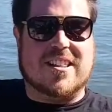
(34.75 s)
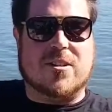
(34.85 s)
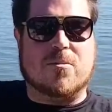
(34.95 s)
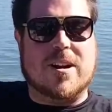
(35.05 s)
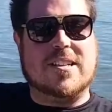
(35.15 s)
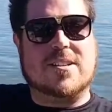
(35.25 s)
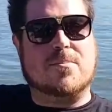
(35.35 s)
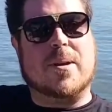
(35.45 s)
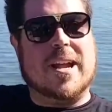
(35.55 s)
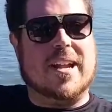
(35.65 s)
The
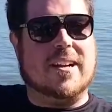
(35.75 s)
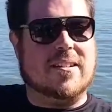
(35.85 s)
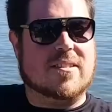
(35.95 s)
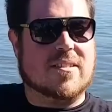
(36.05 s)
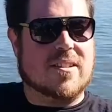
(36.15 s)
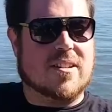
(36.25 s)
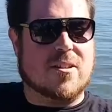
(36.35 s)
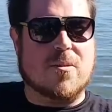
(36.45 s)
reason being, the